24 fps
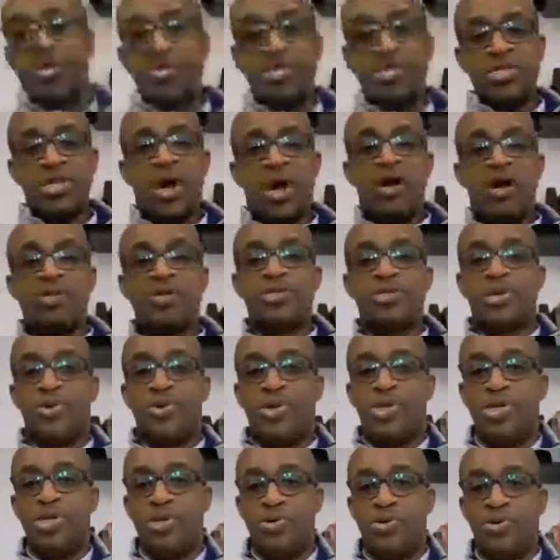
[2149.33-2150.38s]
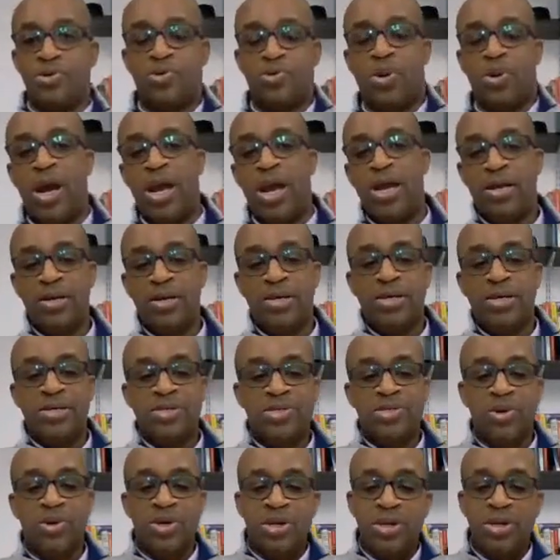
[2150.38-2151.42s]
This is also huge, right?
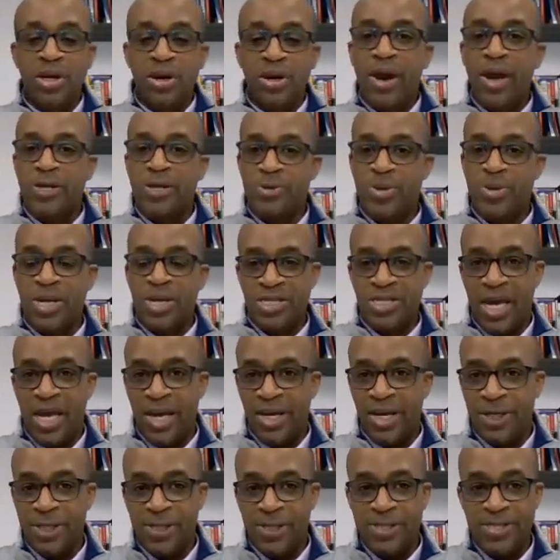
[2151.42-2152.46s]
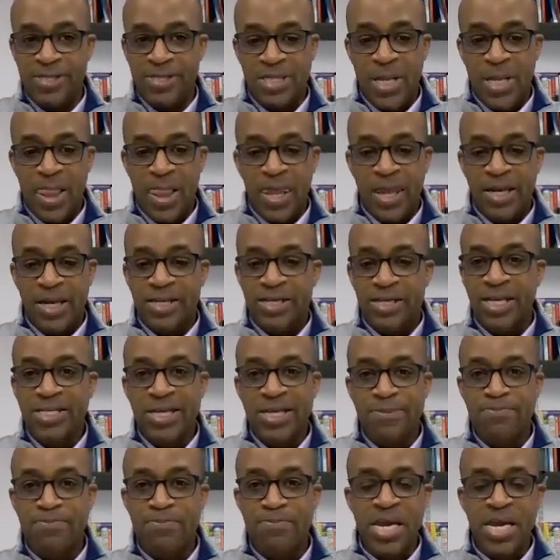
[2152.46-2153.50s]
So clear expectations
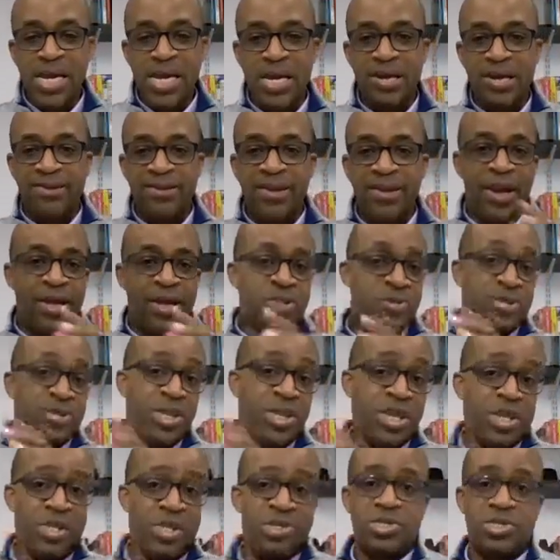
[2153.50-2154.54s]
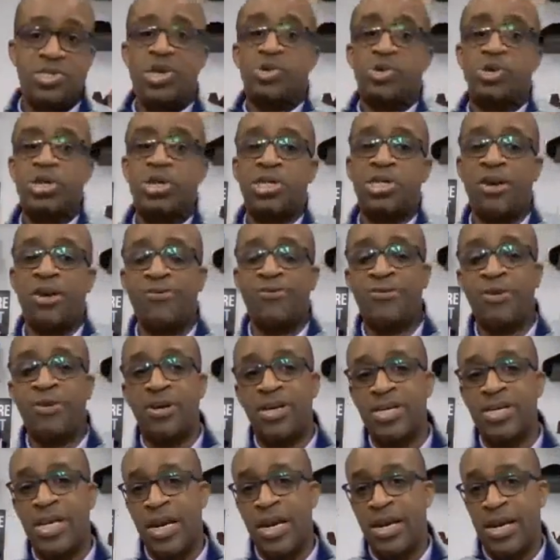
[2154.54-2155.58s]
doesn't mean that expectations don't shift
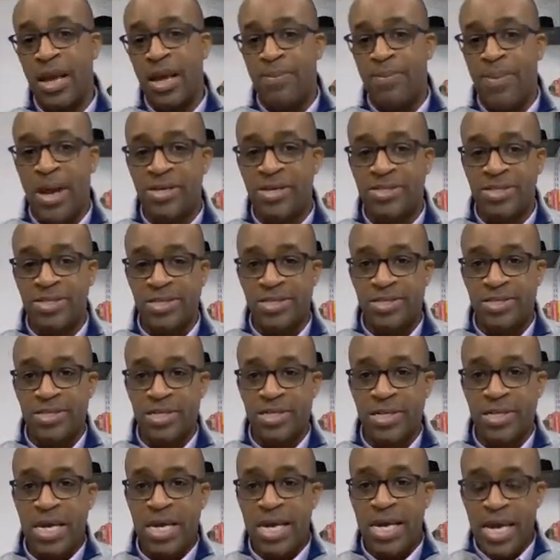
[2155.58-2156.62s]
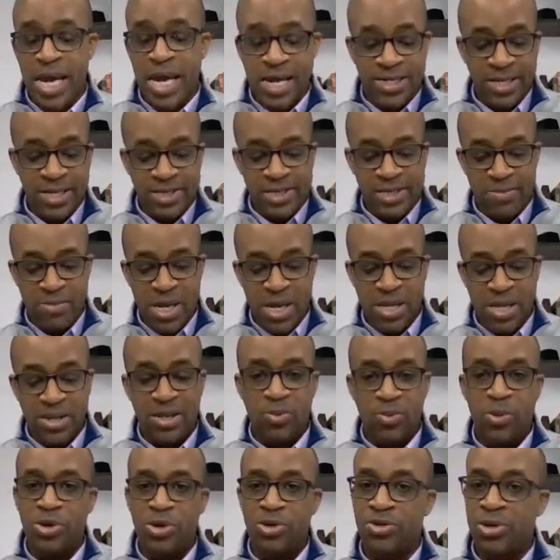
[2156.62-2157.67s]
on a day-to-day basis. It doesn't mean
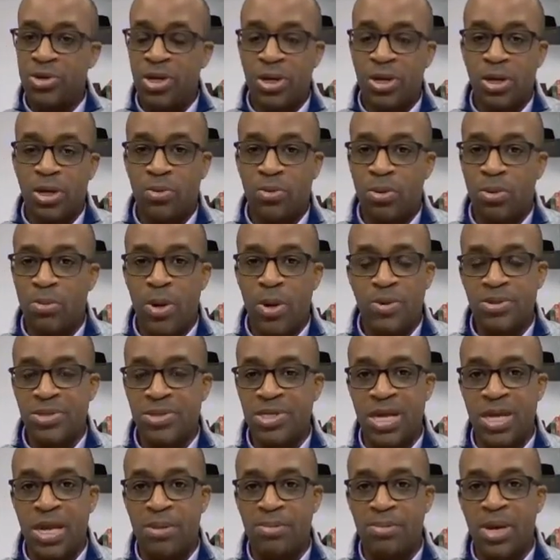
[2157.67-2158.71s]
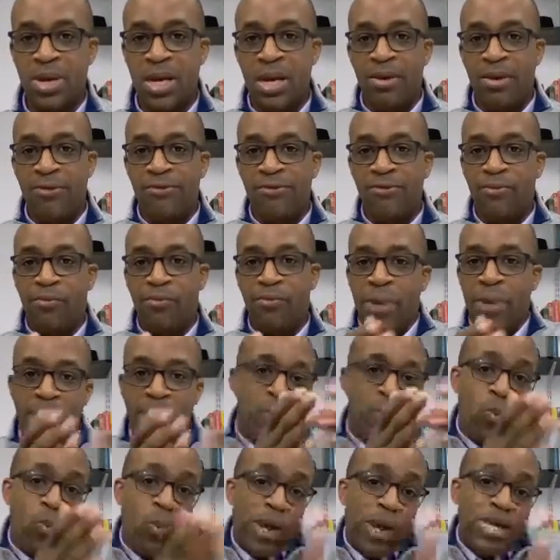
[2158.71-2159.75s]
that when you're leading a remote team, maybe